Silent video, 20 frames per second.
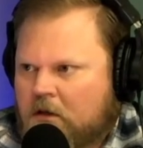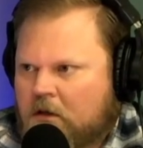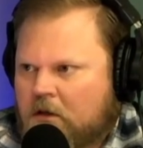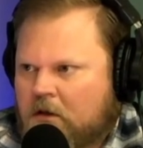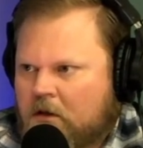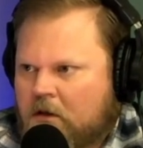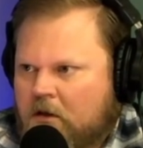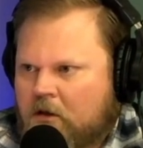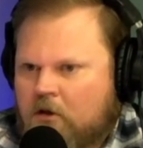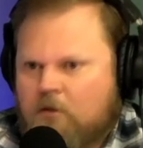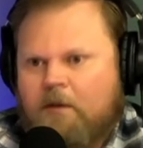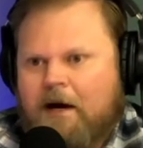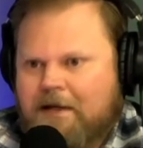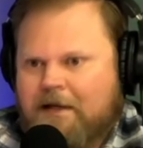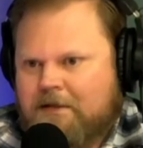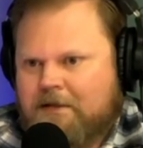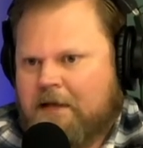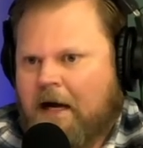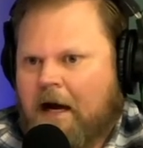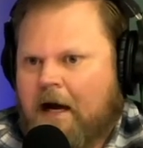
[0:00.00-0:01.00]
you
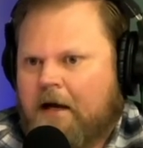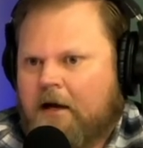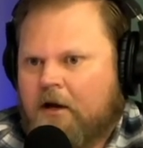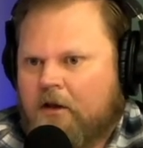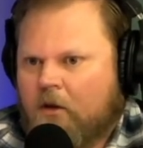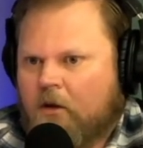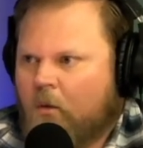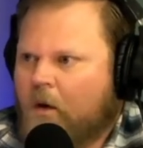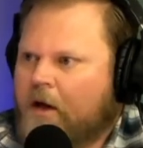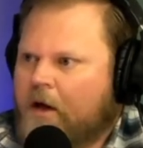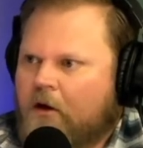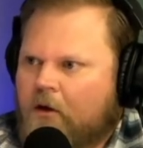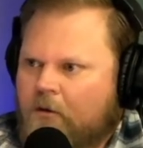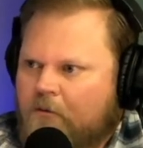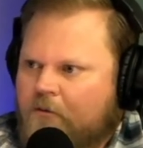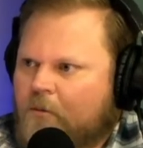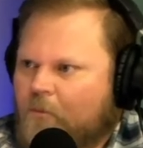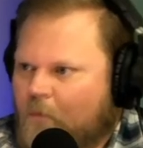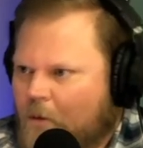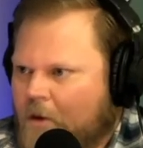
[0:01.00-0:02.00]
might die on the way home
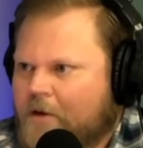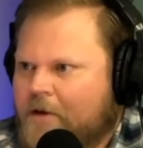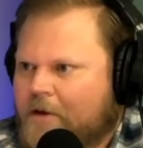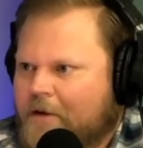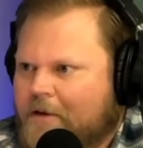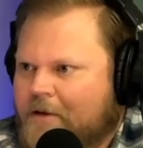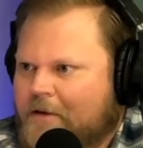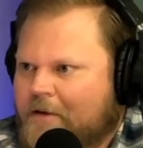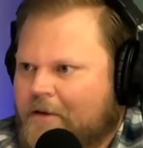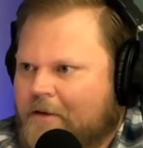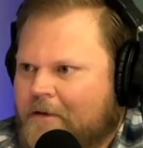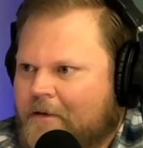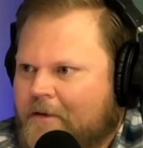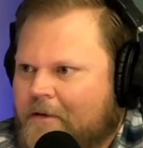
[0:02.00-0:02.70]
from work. Mm.